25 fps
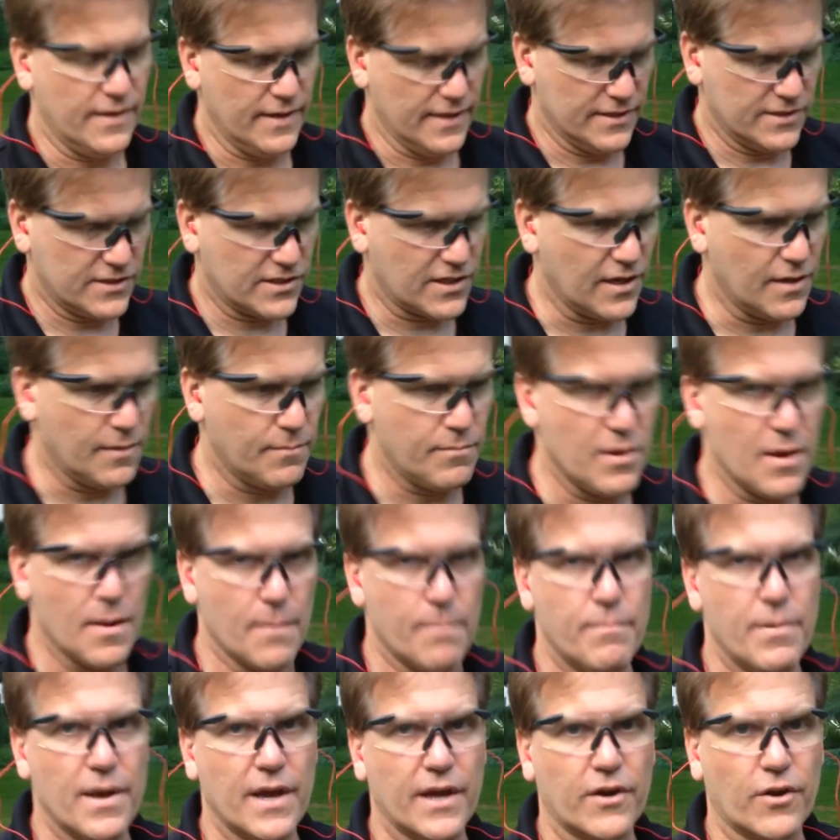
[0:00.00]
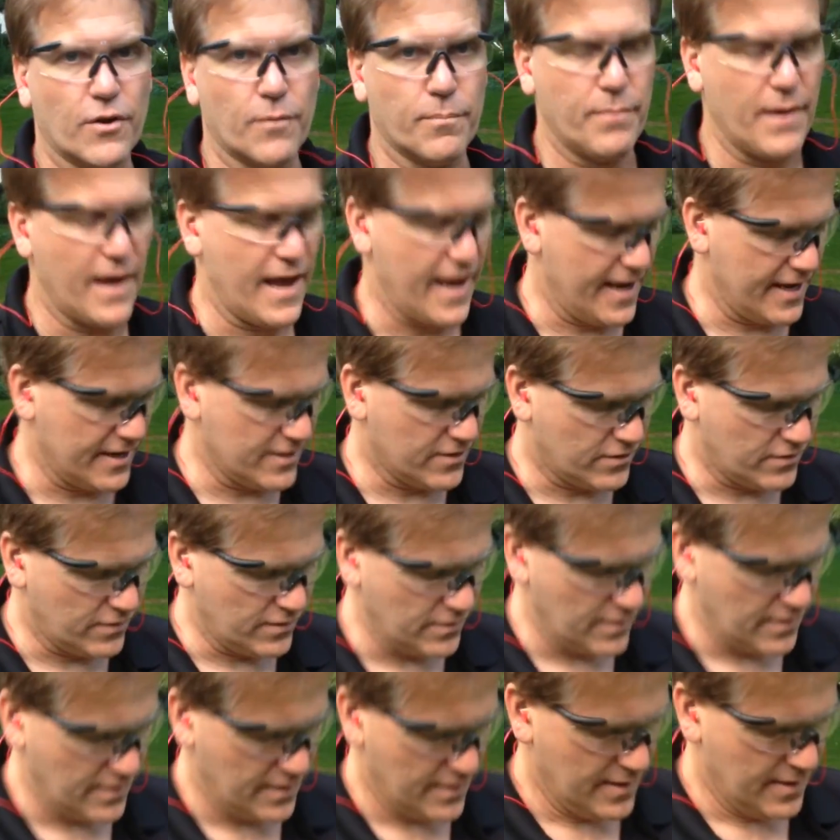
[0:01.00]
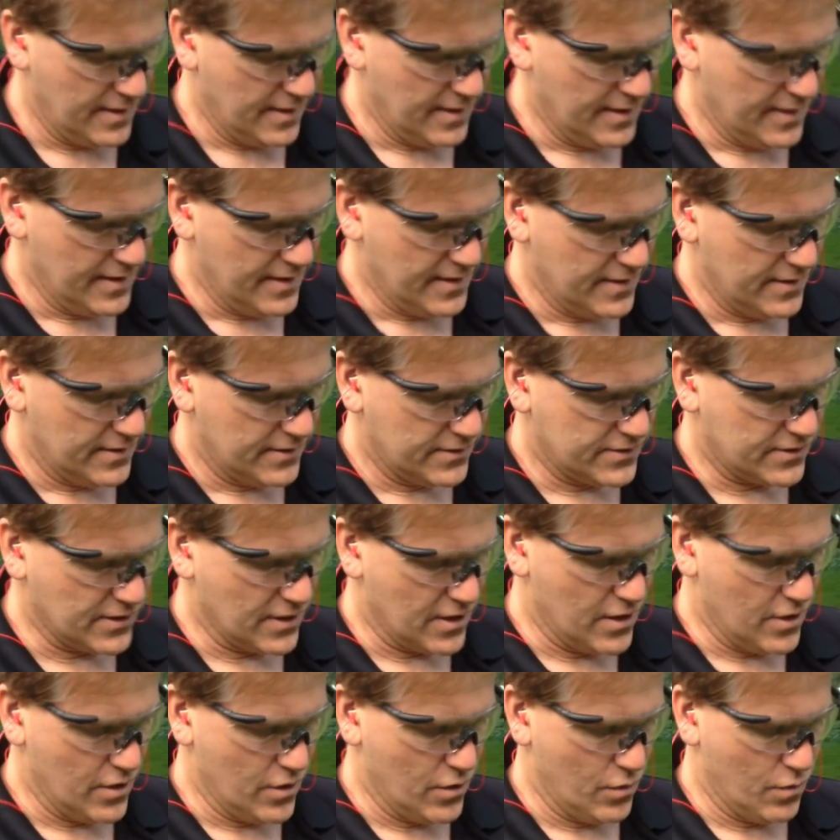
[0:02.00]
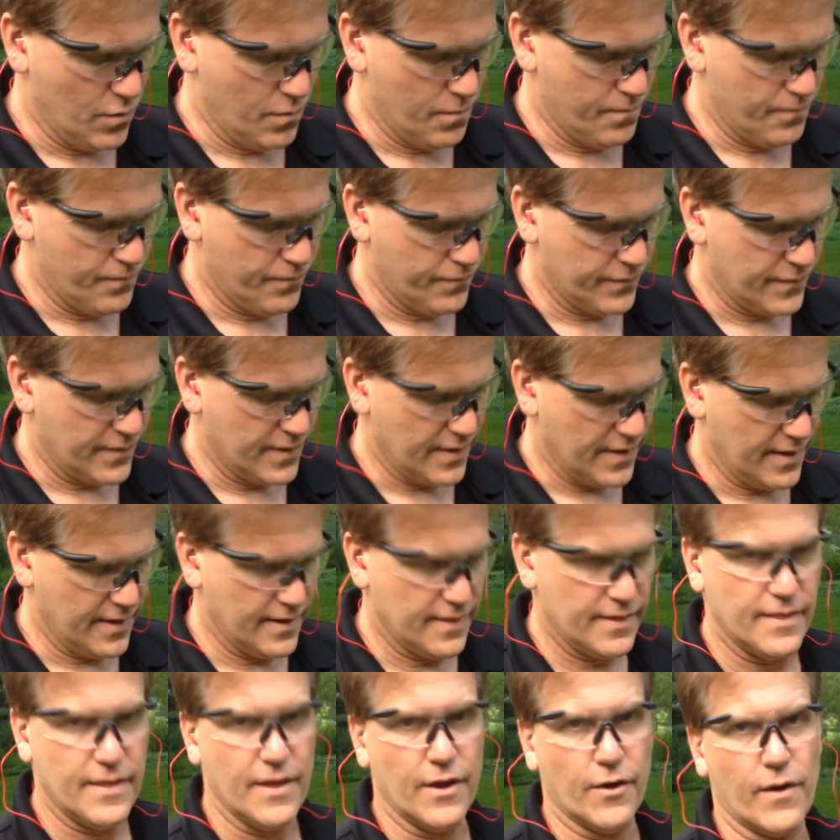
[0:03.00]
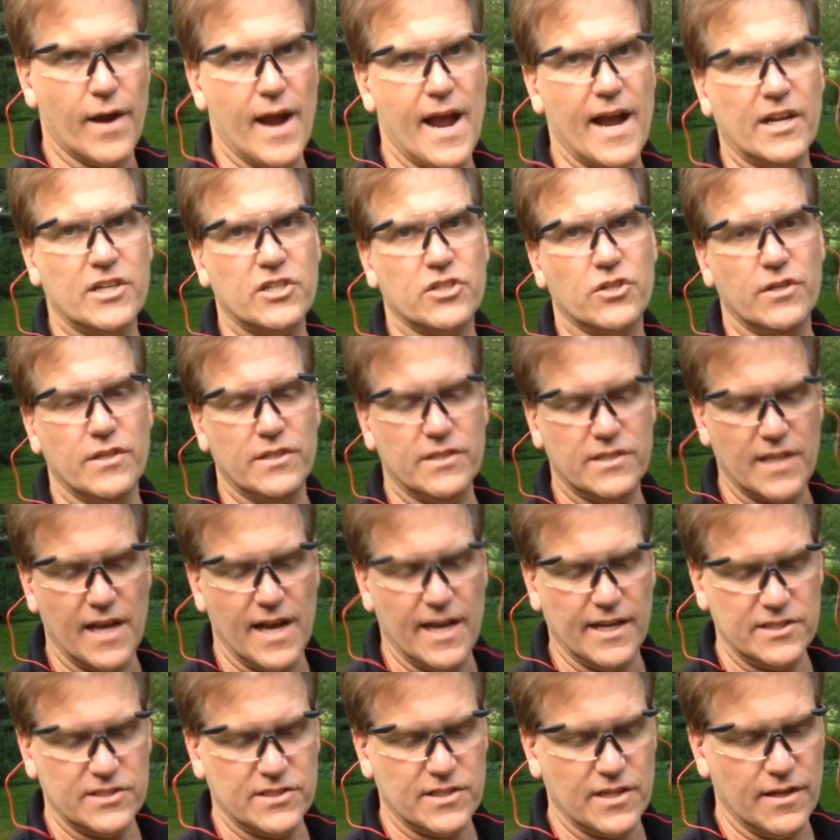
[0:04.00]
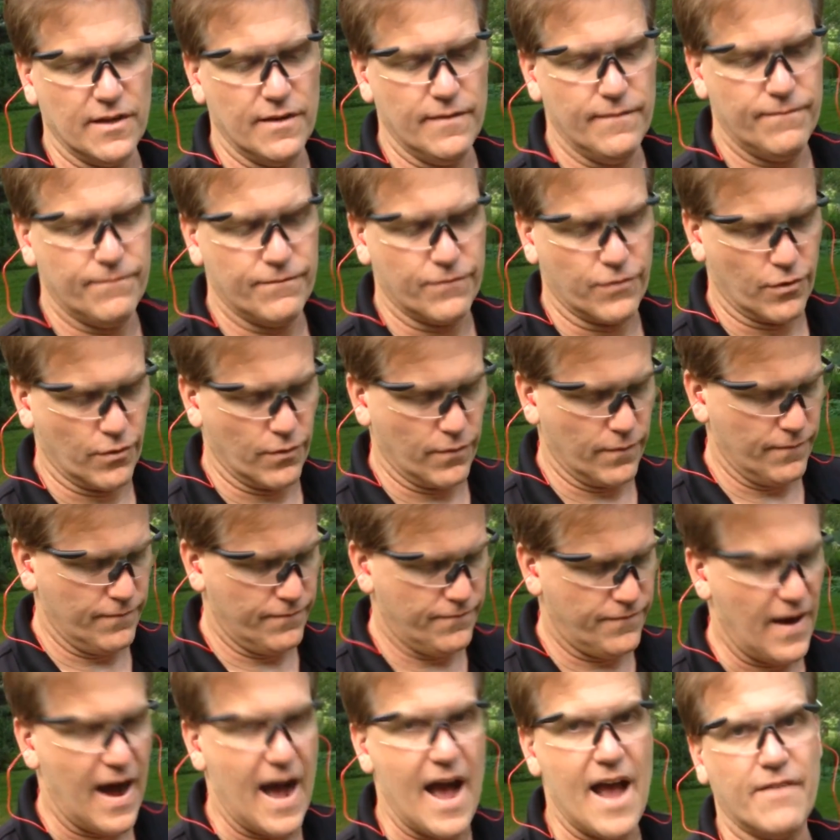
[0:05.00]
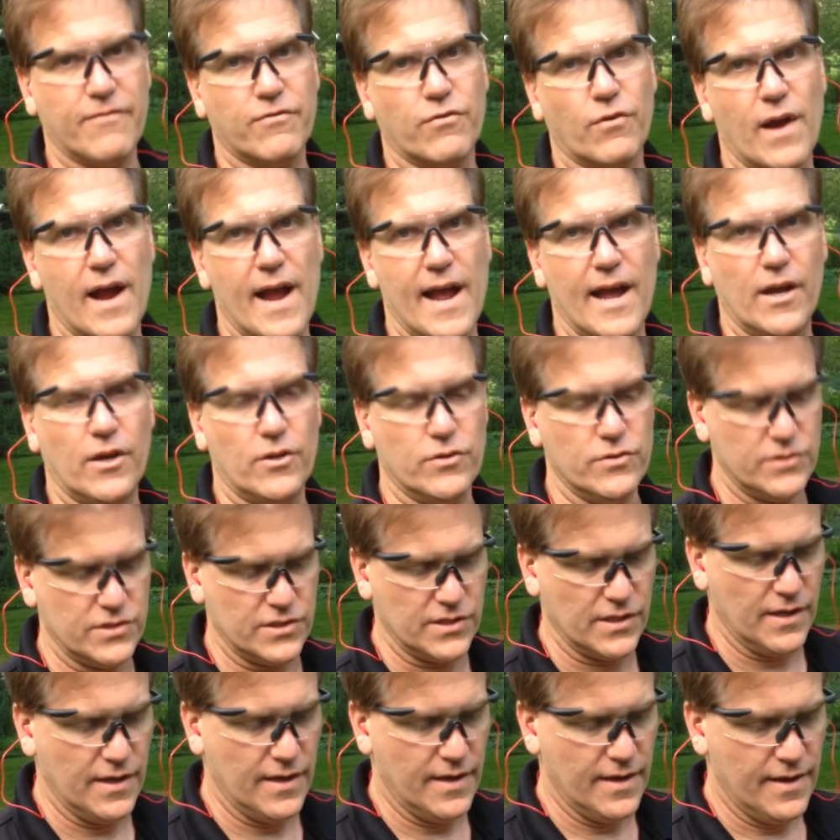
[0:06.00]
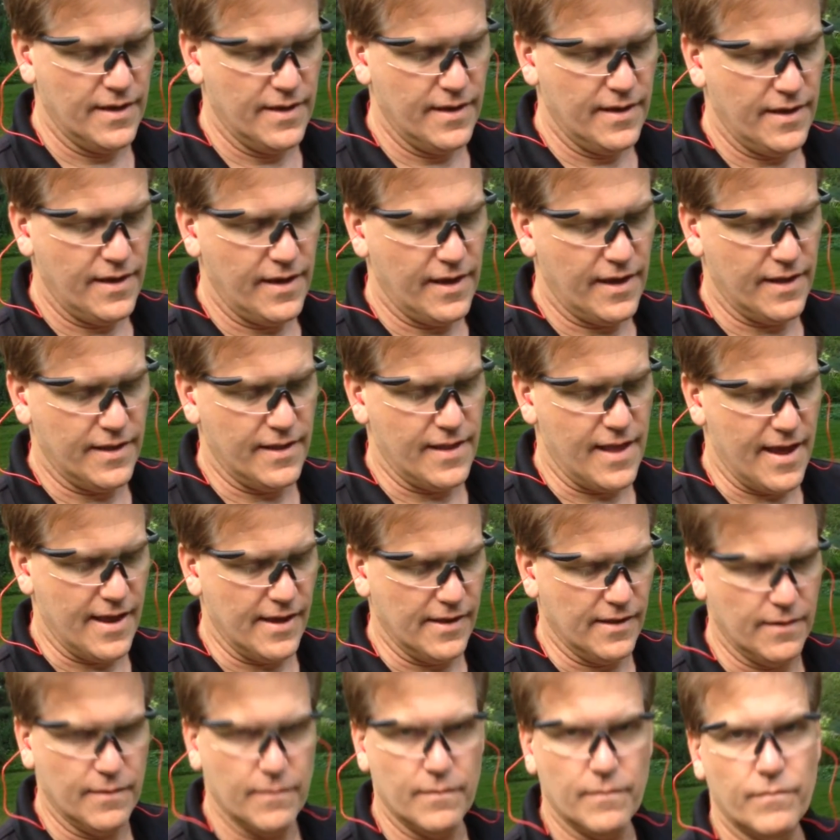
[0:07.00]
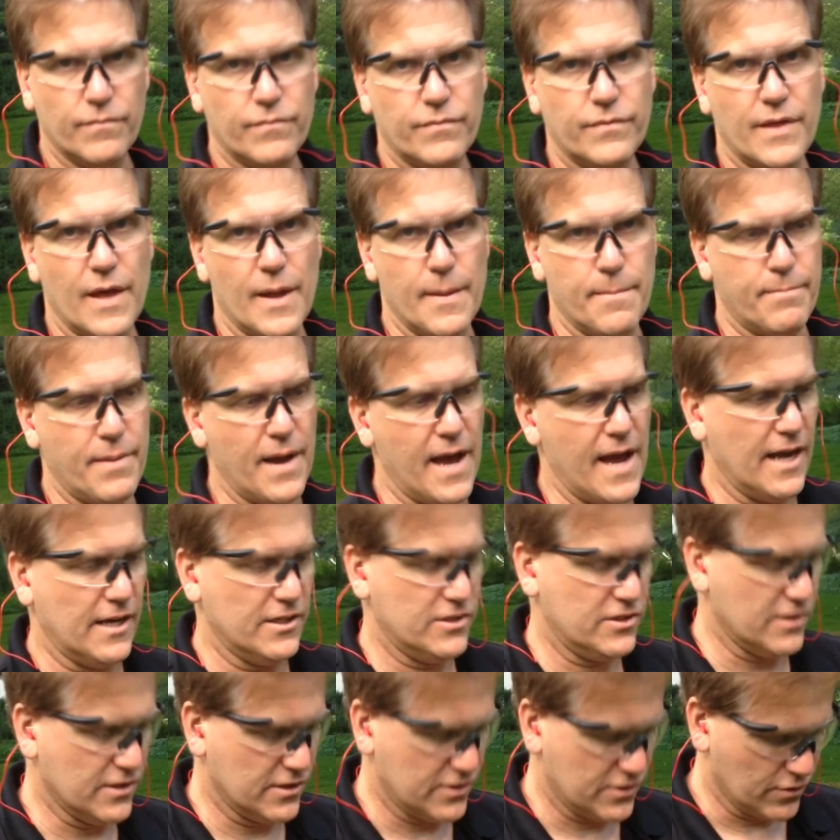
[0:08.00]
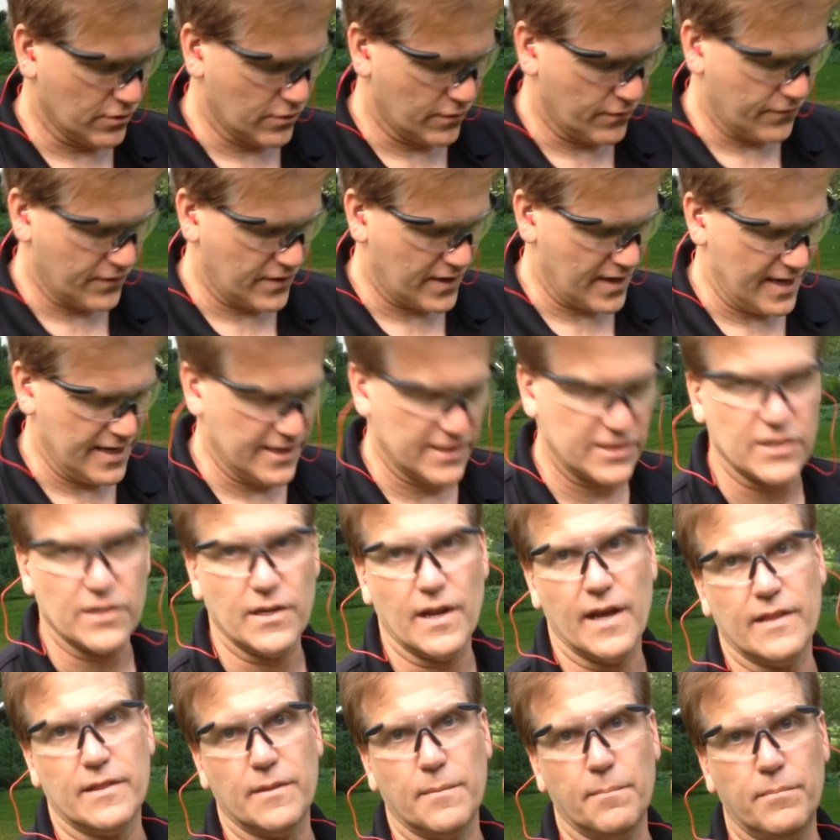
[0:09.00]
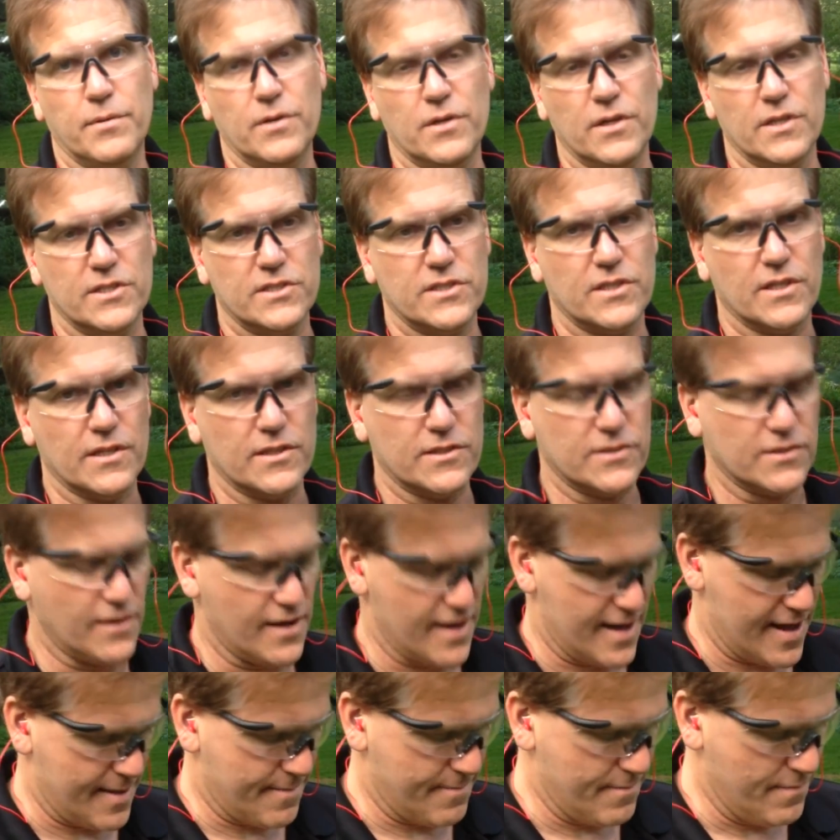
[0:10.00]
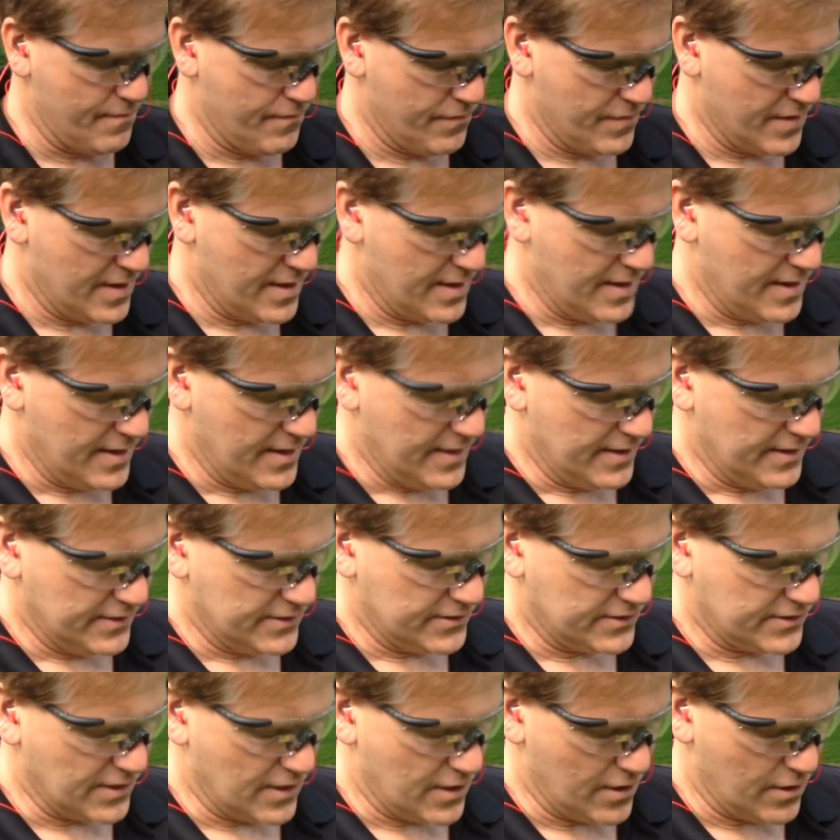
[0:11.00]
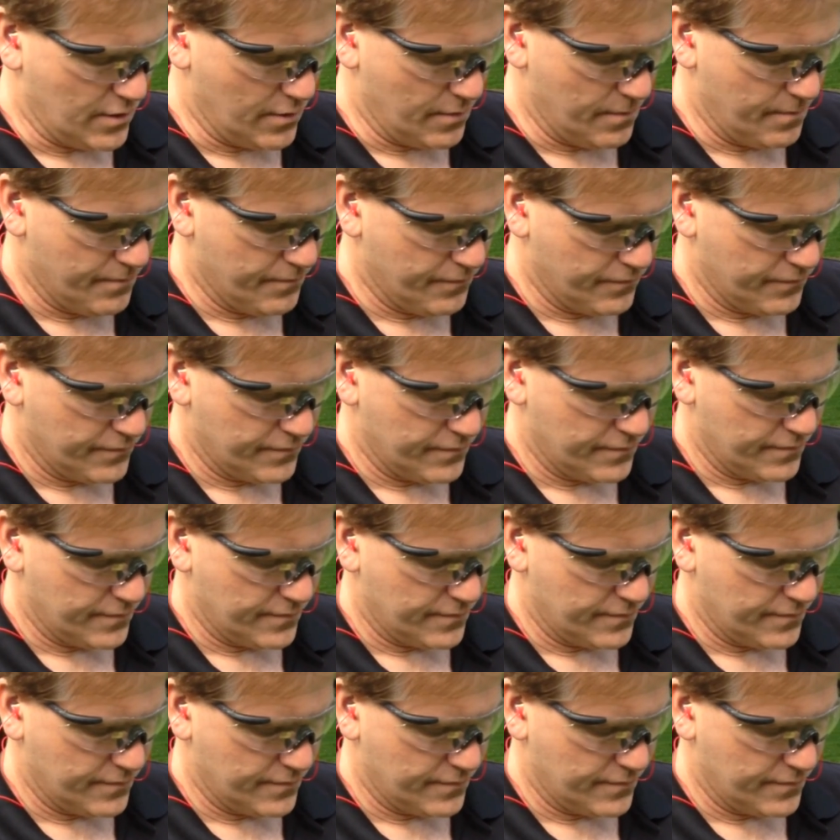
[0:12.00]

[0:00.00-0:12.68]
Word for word: It's going to be a bigger panel. So they're actually tested for five rounds and they they pass the certification at the ballistics lab. Okay. So good.